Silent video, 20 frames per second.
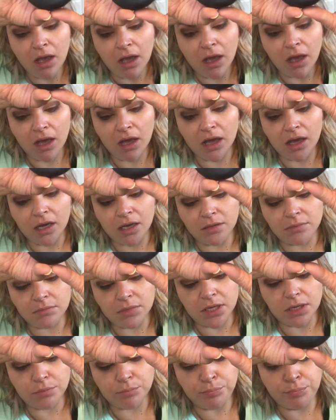
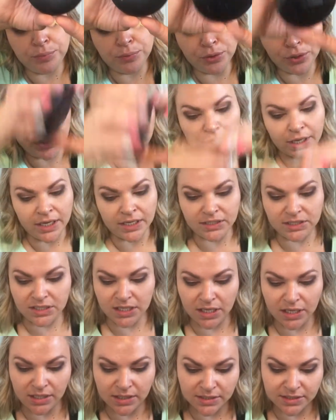But
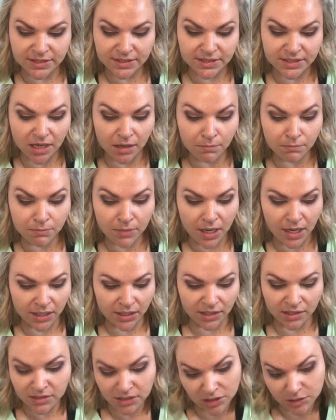
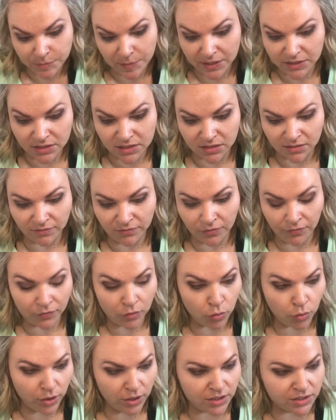somebody, it's expensive, of
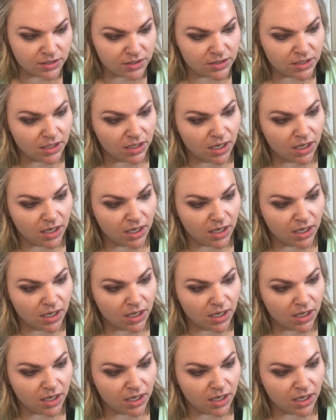course,